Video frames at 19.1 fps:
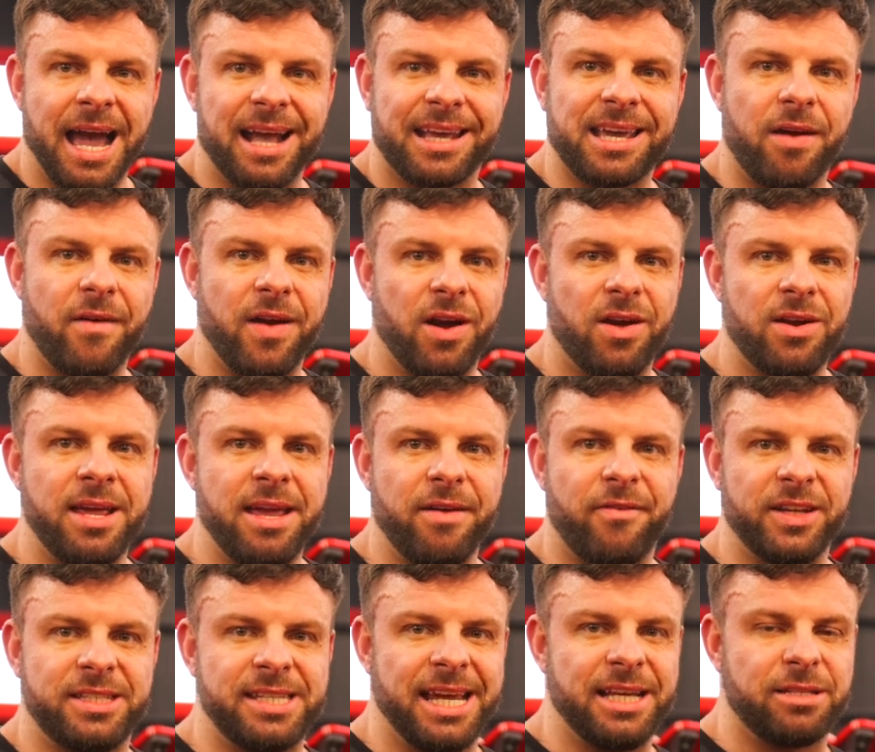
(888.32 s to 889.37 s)
carry on, it
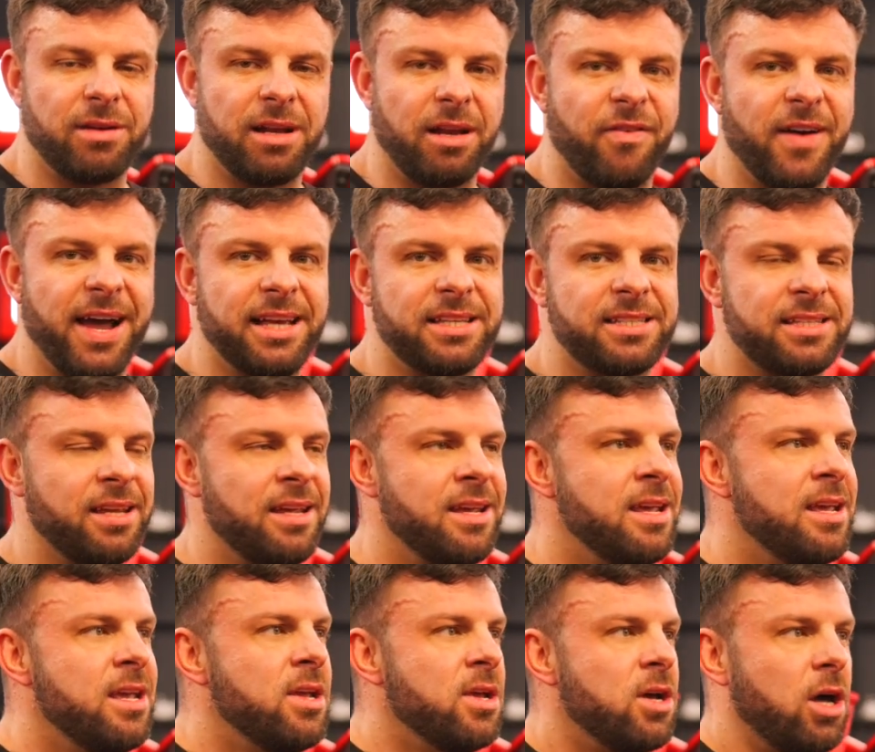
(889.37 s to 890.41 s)
fatigues really fast,
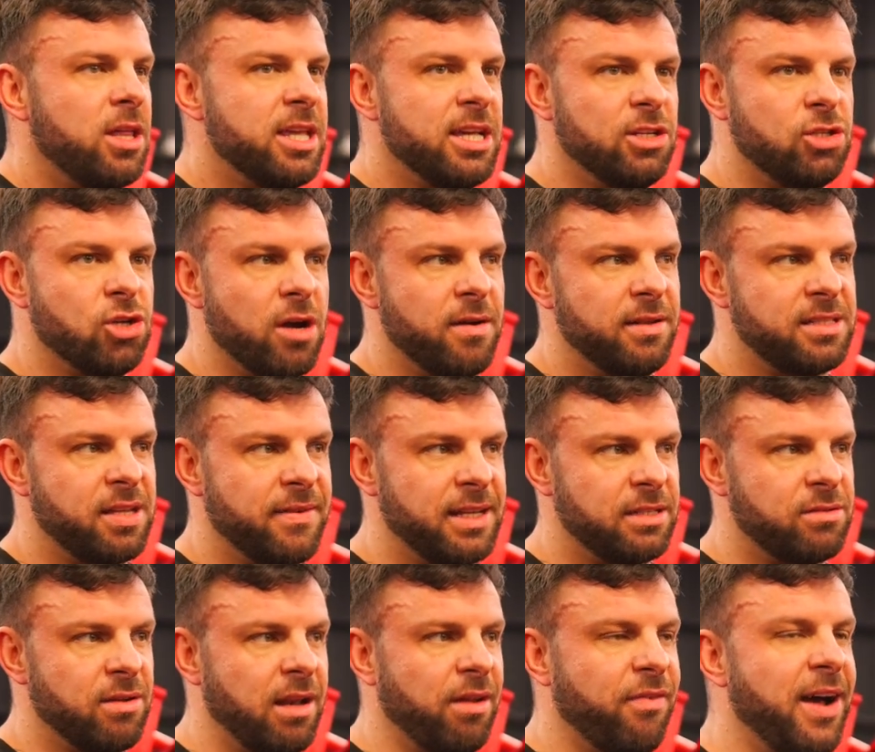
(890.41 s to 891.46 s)
or the endurance of it
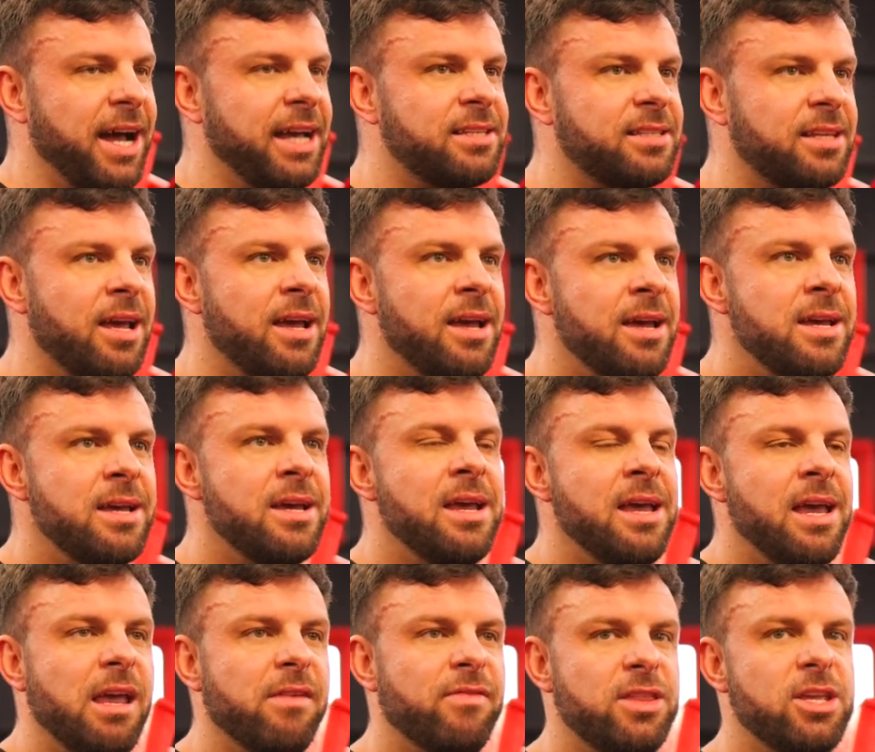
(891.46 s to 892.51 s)
is really fast.
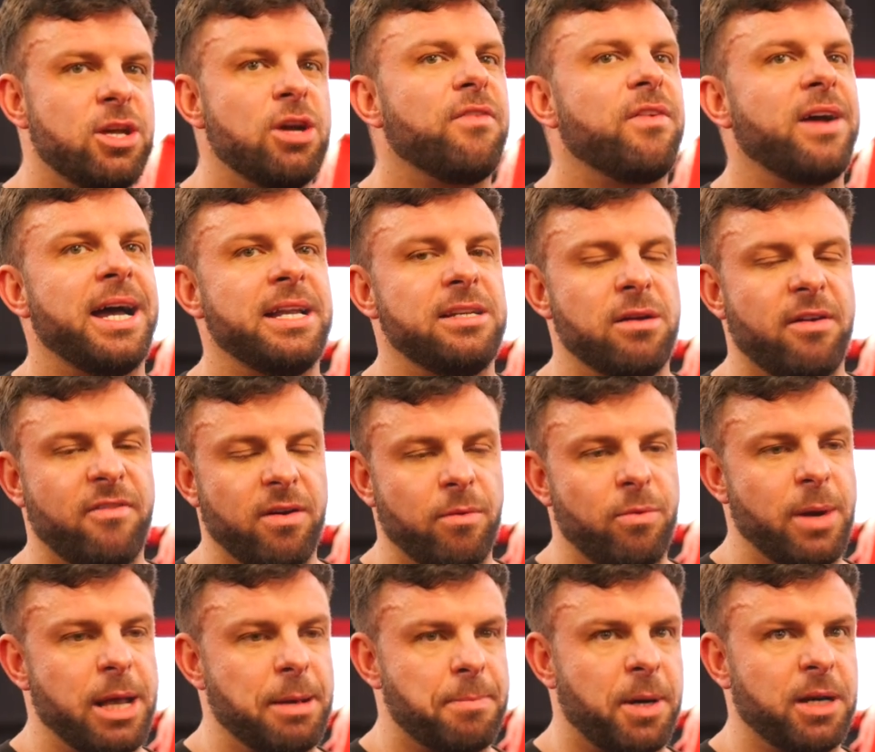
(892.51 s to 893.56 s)
If on the other hand you have a
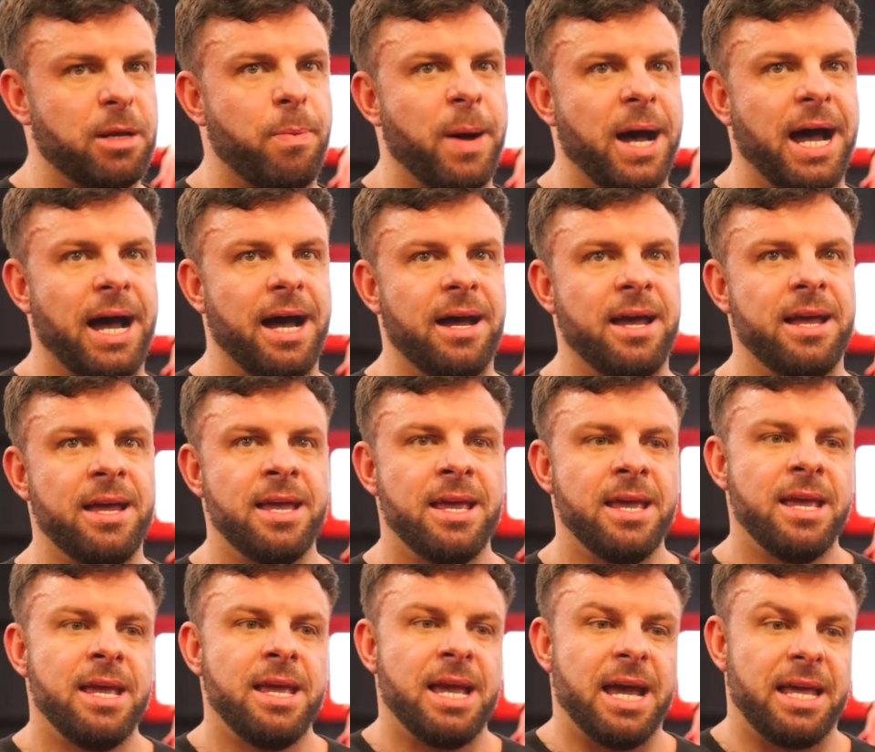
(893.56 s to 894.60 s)
weak body part
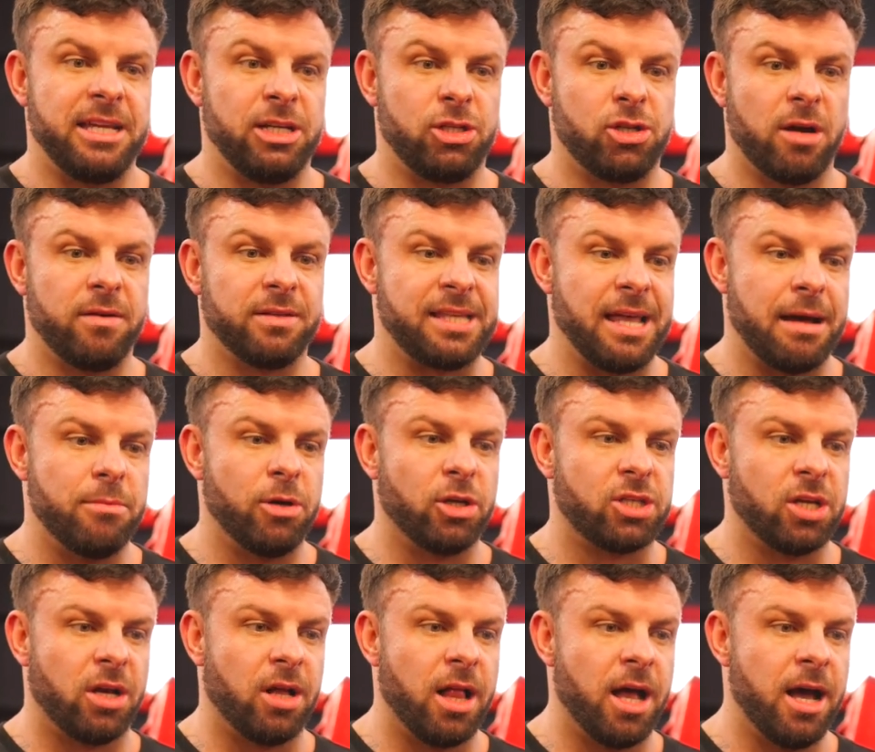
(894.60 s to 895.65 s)
and the endurance of that
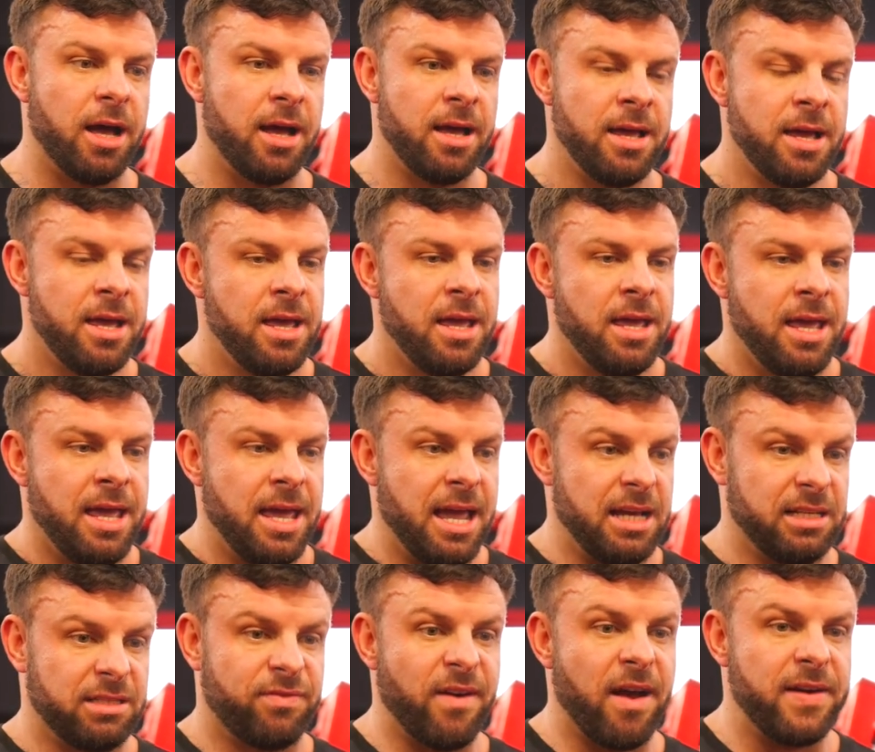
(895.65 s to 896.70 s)
muscle
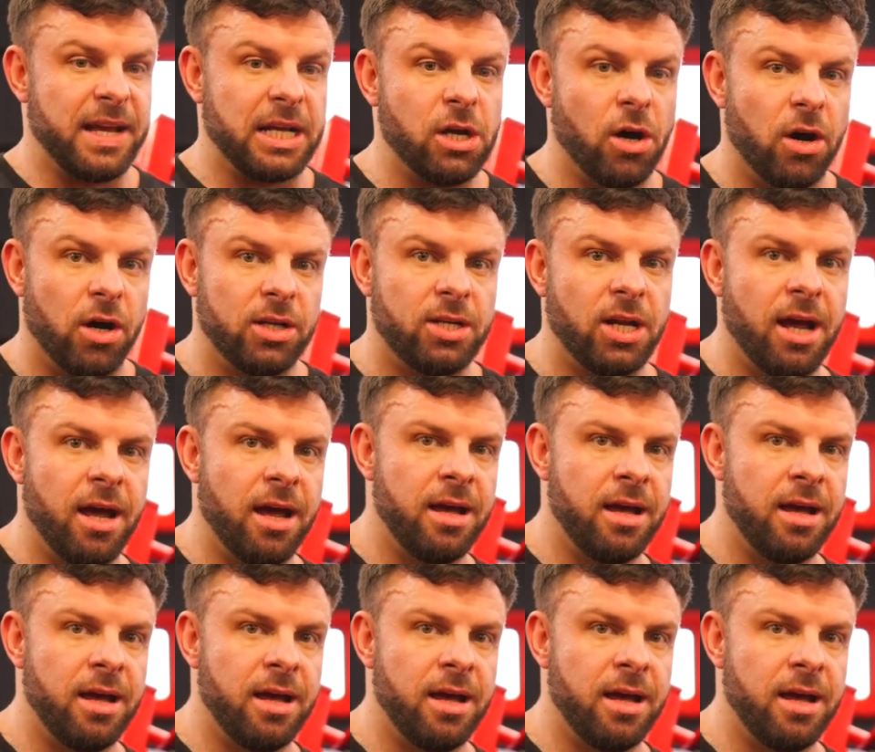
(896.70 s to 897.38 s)
is very good,